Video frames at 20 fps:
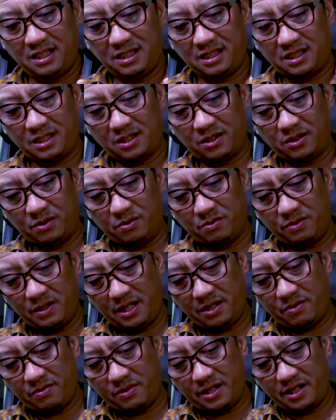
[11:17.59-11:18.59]
So,
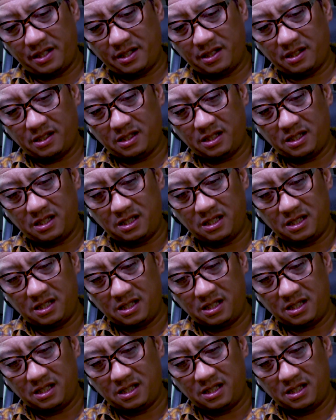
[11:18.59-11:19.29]
we will